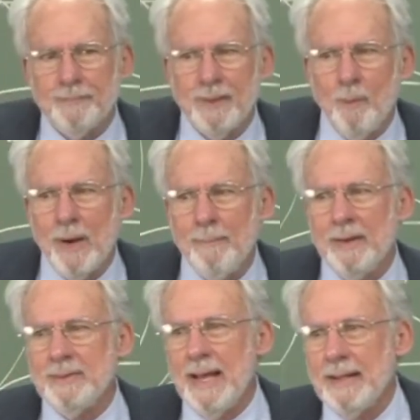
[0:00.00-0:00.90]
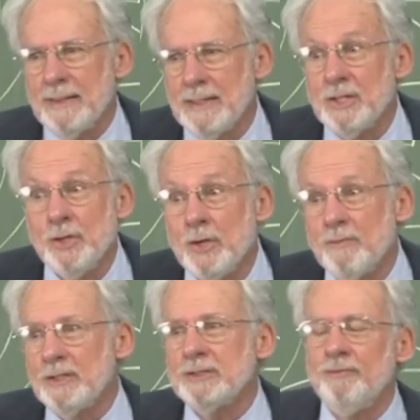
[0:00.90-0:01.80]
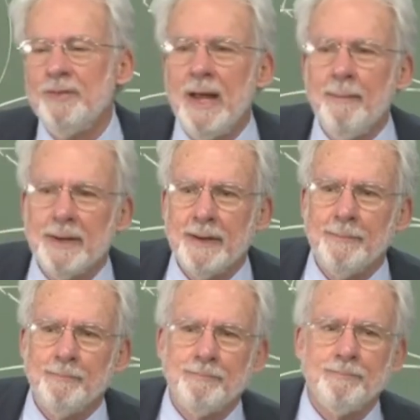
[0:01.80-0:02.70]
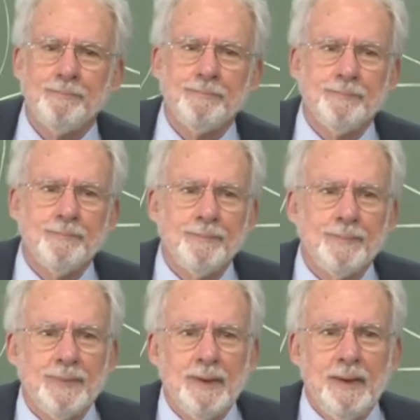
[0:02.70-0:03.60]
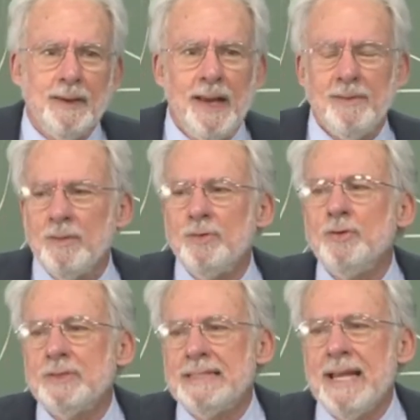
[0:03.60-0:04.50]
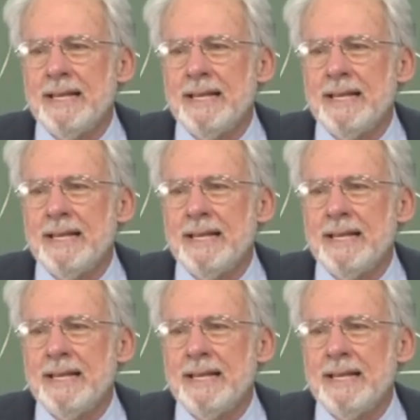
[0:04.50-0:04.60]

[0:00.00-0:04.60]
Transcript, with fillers: What about that? It's a universal phenomenon. And you see it